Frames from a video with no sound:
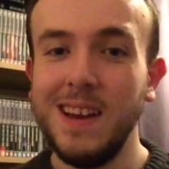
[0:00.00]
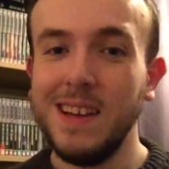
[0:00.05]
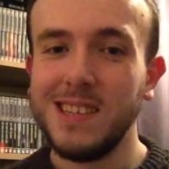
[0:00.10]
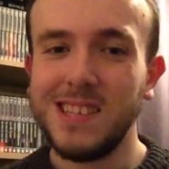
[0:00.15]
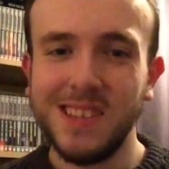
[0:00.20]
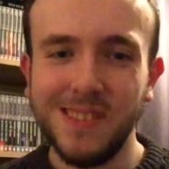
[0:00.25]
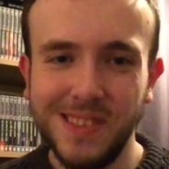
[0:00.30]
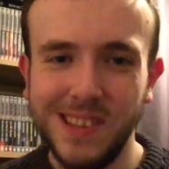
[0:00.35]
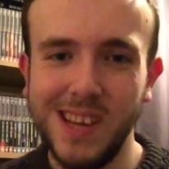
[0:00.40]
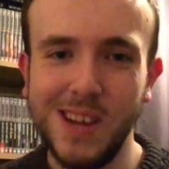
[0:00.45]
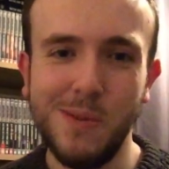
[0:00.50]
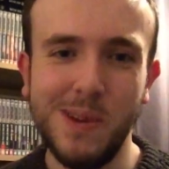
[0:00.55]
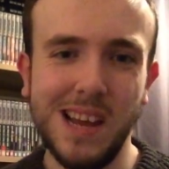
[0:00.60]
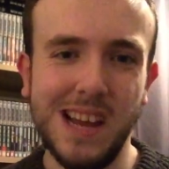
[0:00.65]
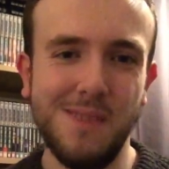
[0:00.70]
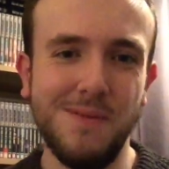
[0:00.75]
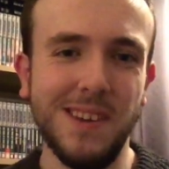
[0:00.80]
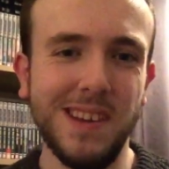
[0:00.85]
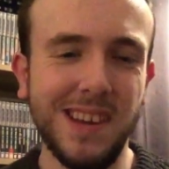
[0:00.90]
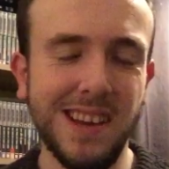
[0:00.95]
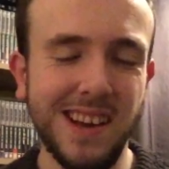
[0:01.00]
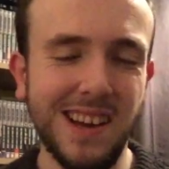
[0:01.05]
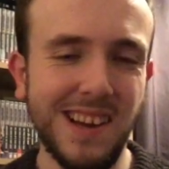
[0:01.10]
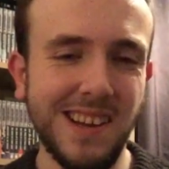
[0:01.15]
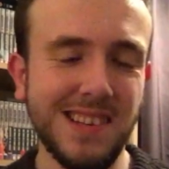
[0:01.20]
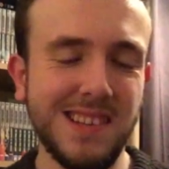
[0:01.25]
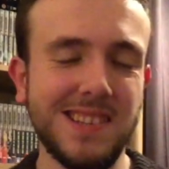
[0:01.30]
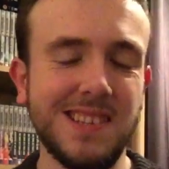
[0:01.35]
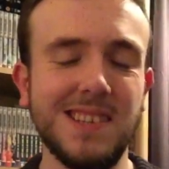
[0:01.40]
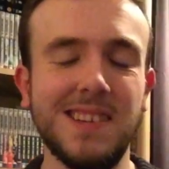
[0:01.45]
So there we have it,
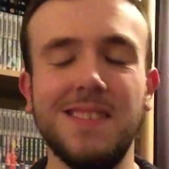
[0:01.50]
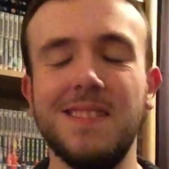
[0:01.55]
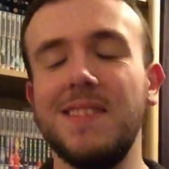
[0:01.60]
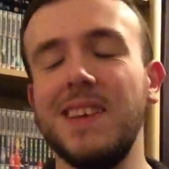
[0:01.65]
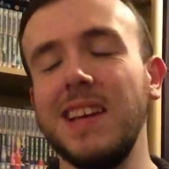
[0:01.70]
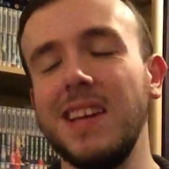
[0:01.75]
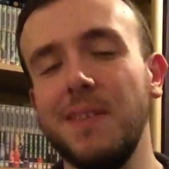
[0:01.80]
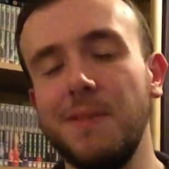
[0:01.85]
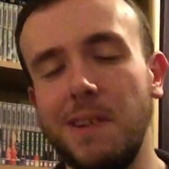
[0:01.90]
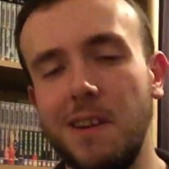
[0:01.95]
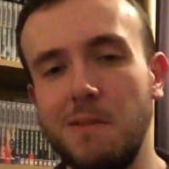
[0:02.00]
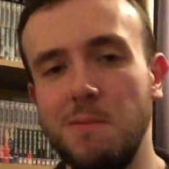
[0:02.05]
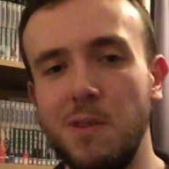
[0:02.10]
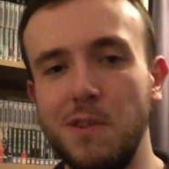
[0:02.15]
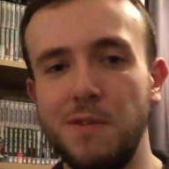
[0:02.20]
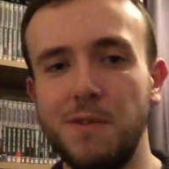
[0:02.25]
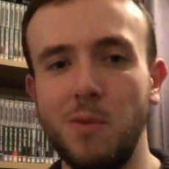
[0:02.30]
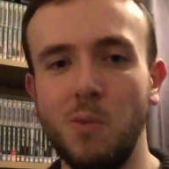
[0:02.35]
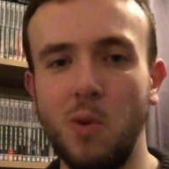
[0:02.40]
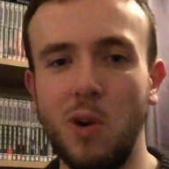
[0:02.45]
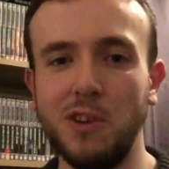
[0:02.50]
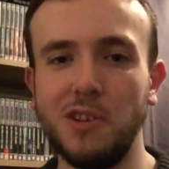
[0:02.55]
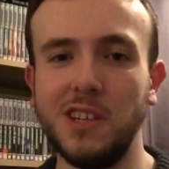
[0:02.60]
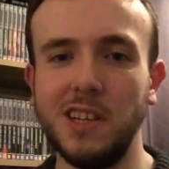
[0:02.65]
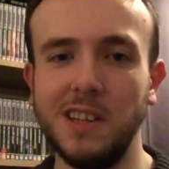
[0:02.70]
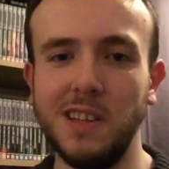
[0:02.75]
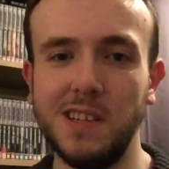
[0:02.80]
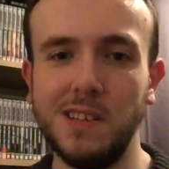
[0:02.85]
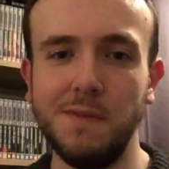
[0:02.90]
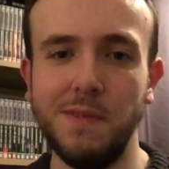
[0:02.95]
guys. Thank you very much for
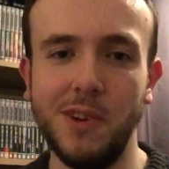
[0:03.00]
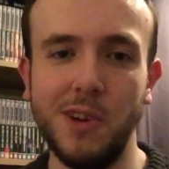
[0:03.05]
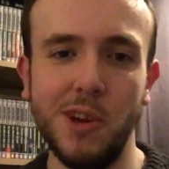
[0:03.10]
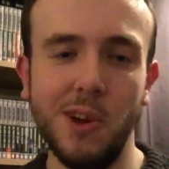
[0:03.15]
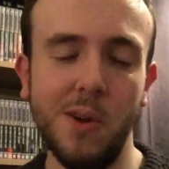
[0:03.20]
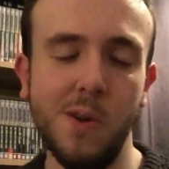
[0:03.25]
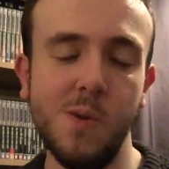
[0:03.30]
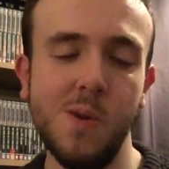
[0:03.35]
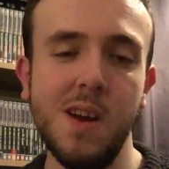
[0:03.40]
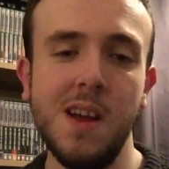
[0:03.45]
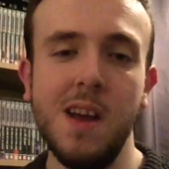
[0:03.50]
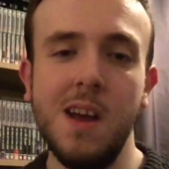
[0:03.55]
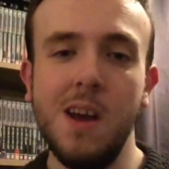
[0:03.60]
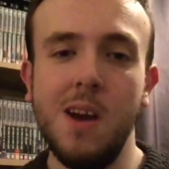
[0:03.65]
watching this video,